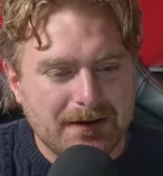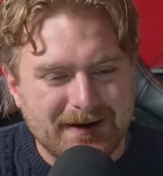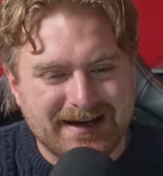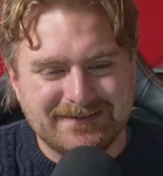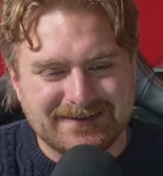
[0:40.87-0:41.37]

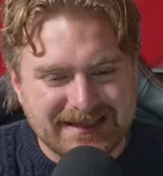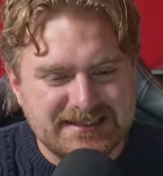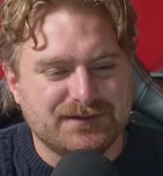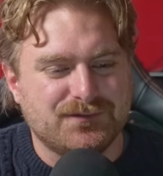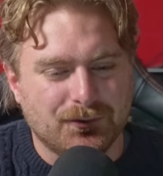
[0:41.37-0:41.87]
But
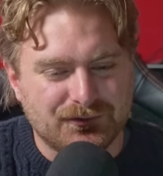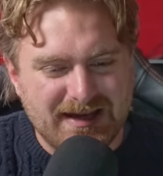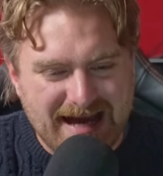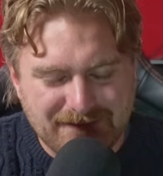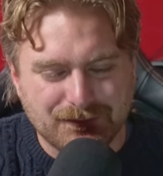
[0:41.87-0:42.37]
let's, of course,
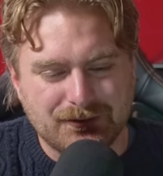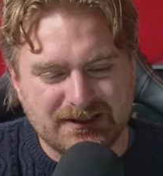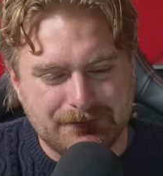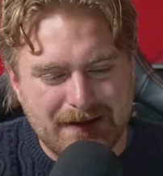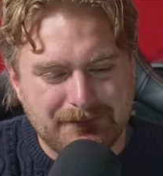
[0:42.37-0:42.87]
have a look at
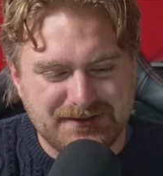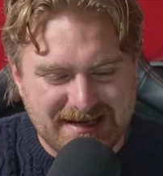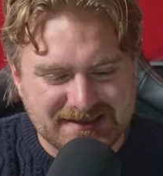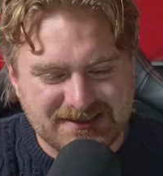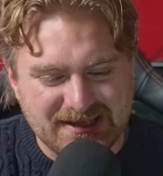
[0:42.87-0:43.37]
the maps
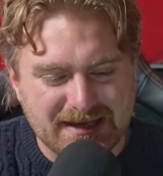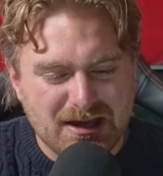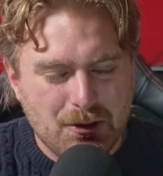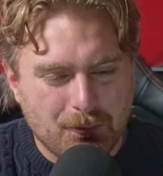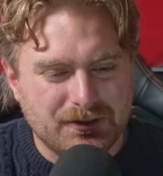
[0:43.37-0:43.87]
and see
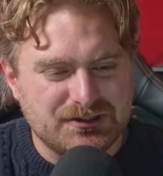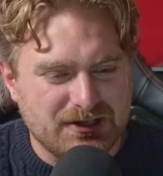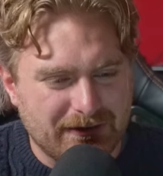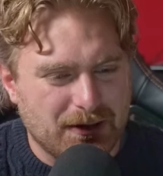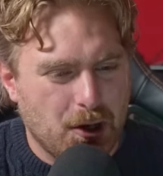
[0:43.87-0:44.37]
what is
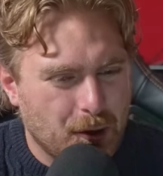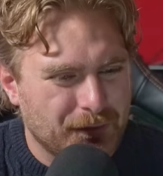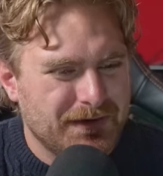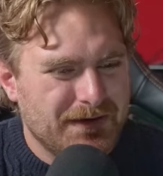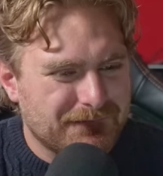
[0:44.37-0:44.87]
going on
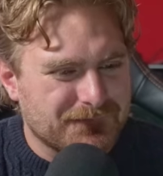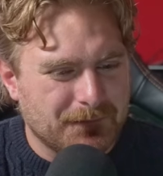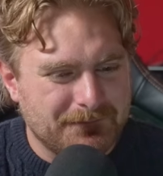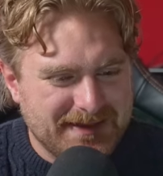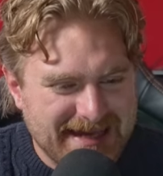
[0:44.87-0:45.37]

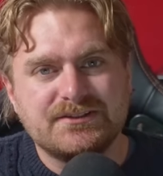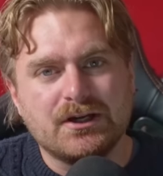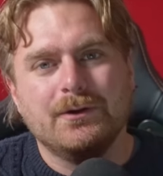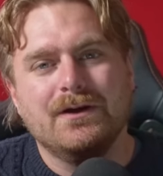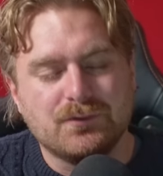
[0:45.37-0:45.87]
from here.
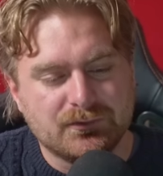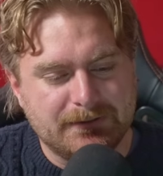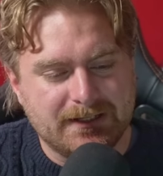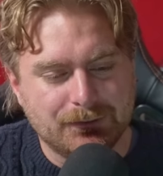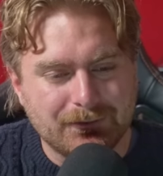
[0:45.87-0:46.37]
So, of course, we're
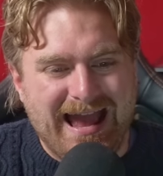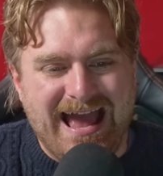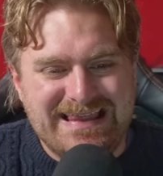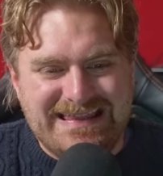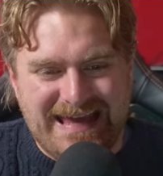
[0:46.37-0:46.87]
going to look
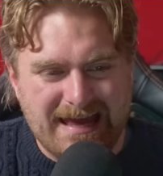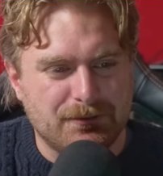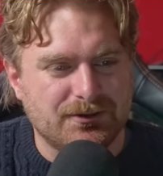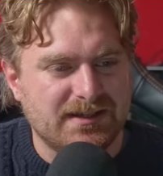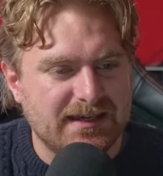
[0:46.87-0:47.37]
at the
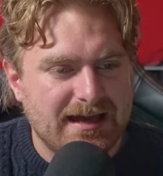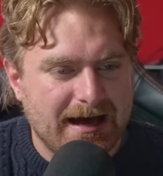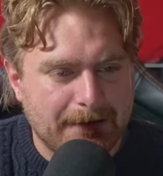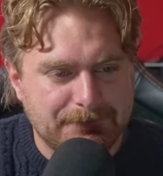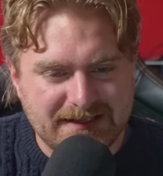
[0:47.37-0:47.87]
MOD
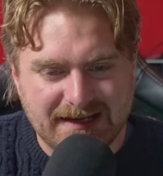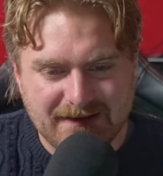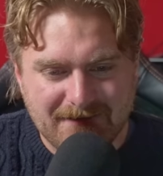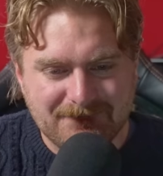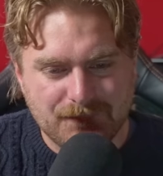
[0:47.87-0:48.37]
update
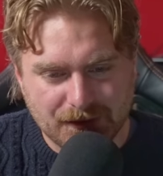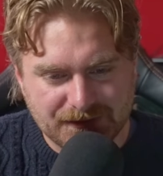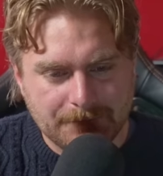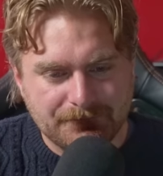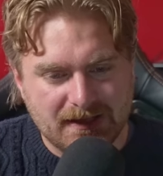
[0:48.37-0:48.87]

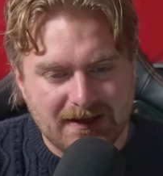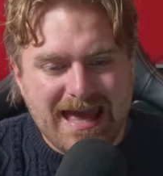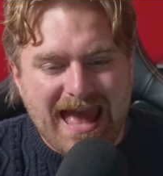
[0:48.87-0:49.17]
first. Now,